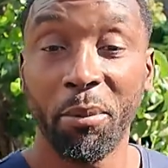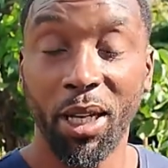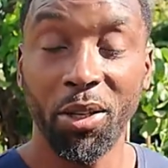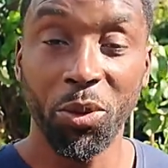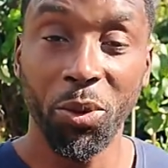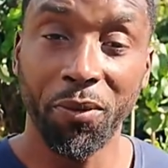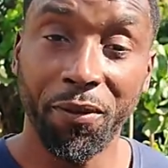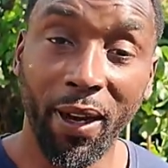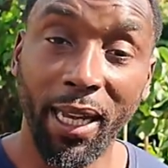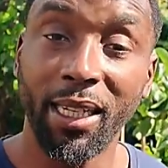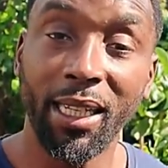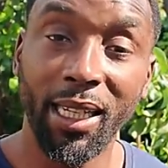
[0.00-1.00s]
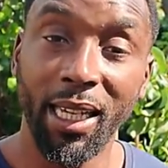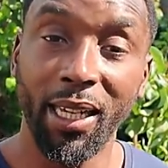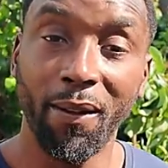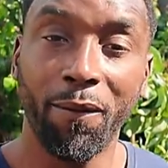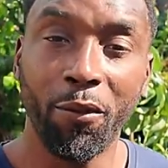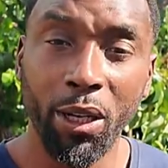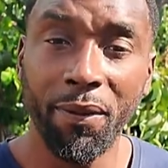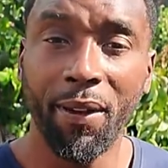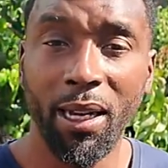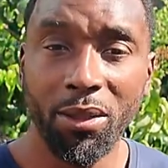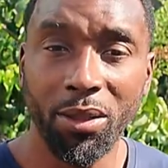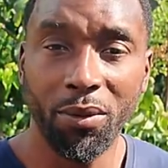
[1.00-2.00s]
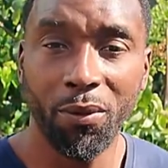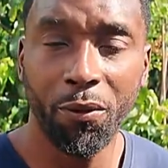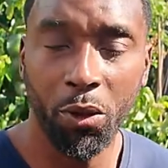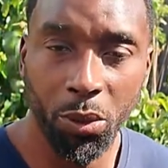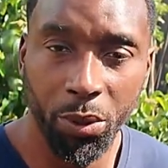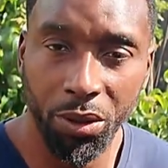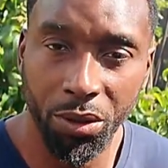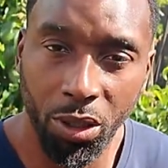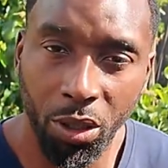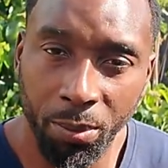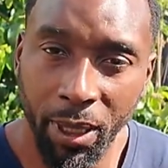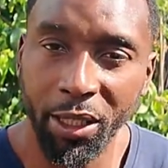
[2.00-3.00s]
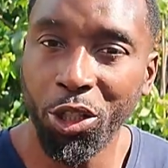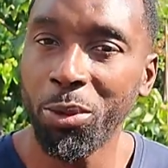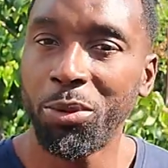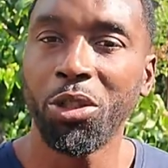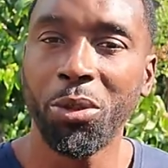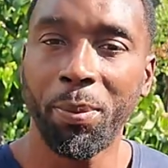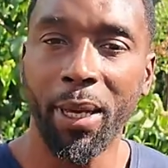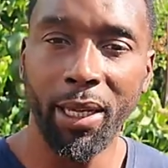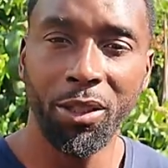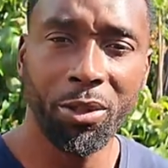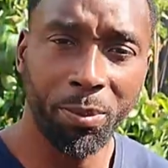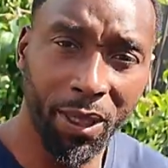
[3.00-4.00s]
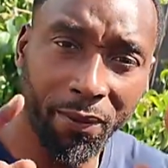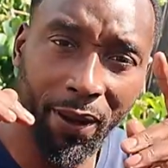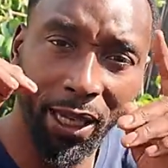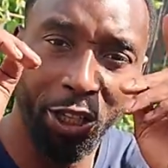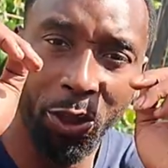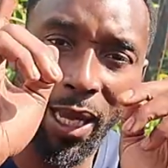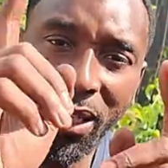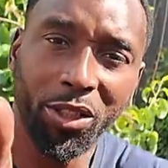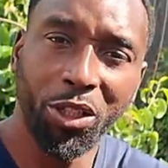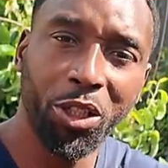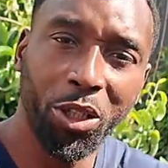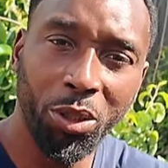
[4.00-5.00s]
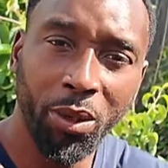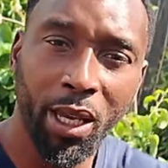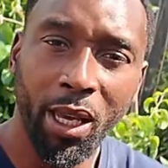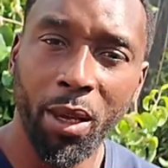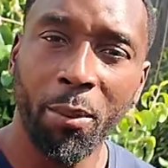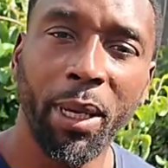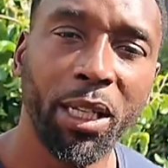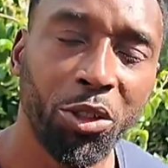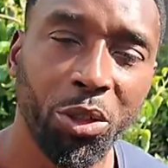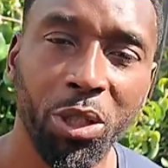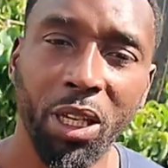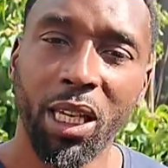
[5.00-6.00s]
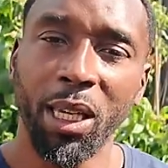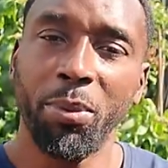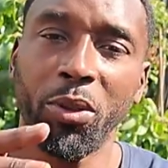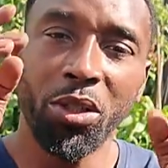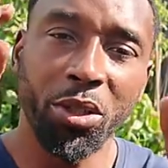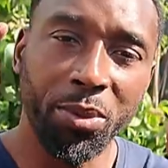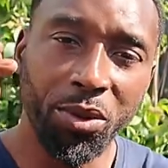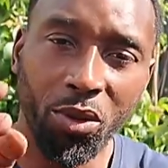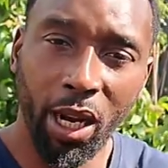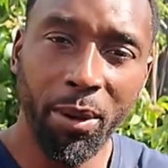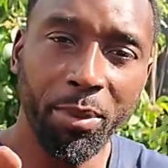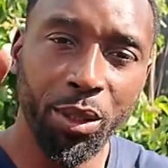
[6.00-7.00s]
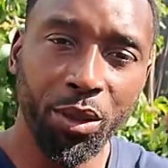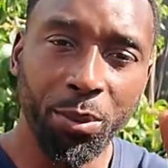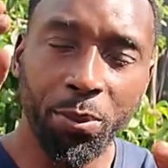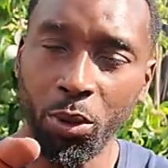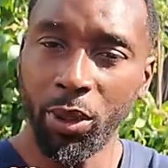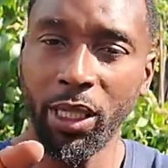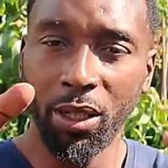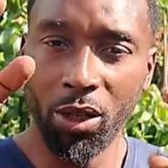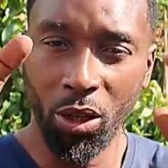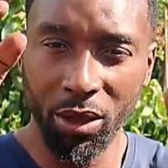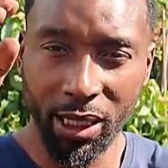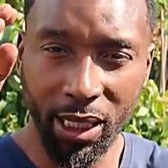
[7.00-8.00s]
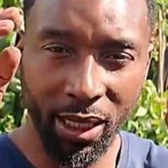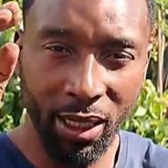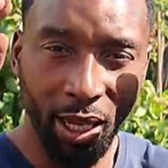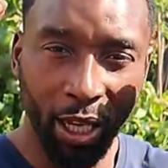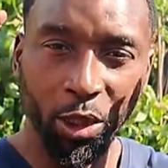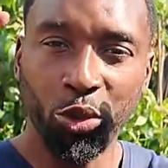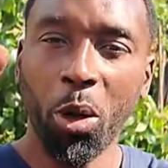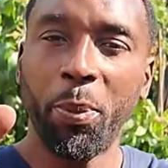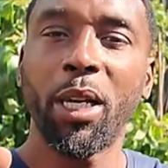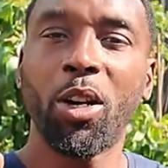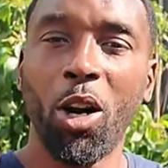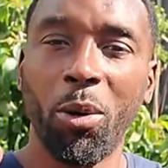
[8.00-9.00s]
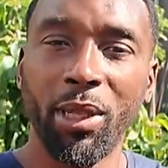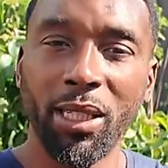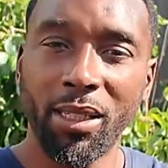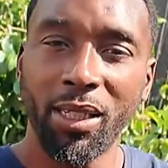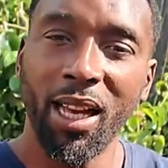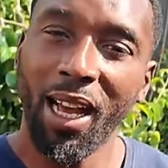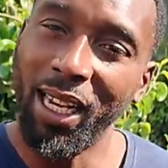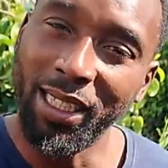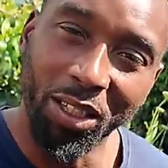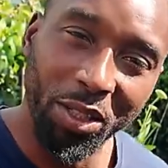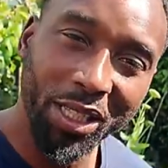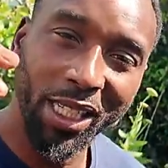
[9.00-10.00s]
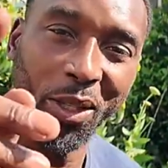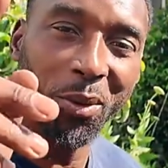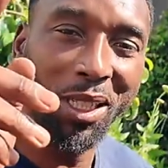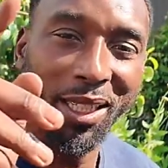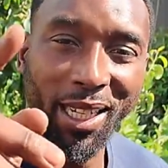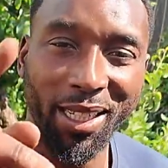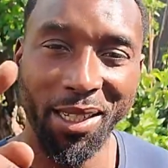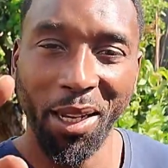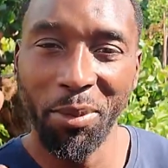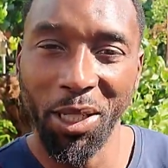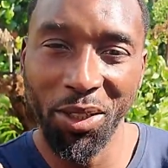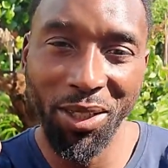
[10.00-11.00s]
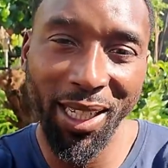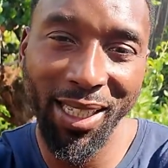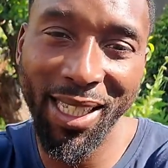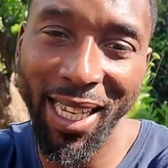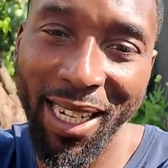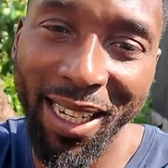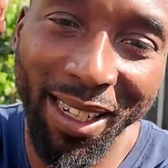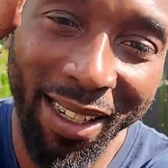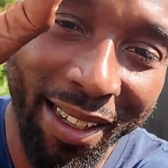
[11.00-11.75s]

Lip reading: because we've finally hit 3,000 followers on my YouTube page. A big thank you out to you. Make sure you keep on subscribing, supporting the content, dropping comments, and I'll see you on the next upload. Let's get it.